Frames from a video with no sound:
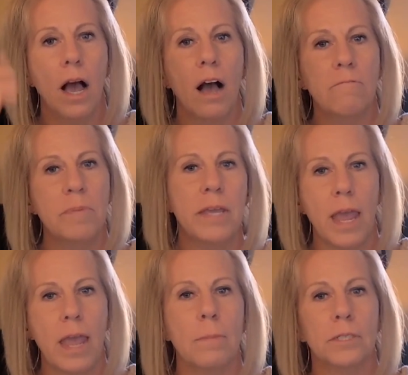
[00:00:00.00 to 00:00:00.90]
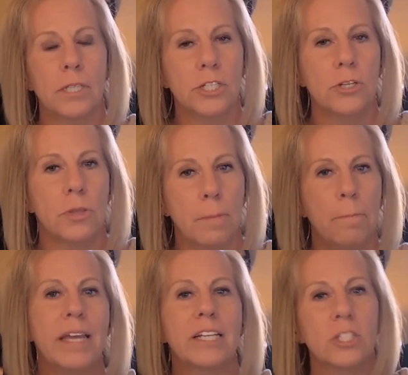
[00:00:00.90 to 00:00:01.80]
of being able to do the
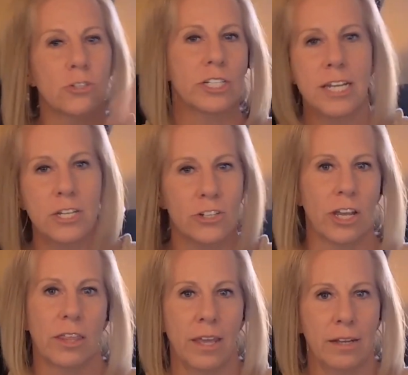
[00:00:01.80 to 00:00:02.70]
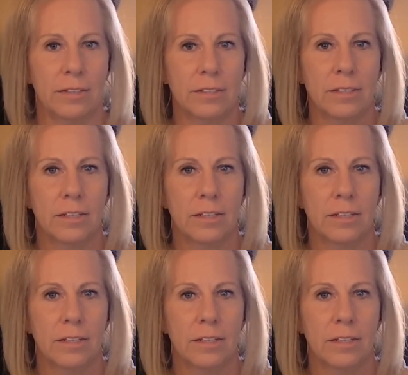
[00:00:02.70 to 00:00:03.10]
big strategic things.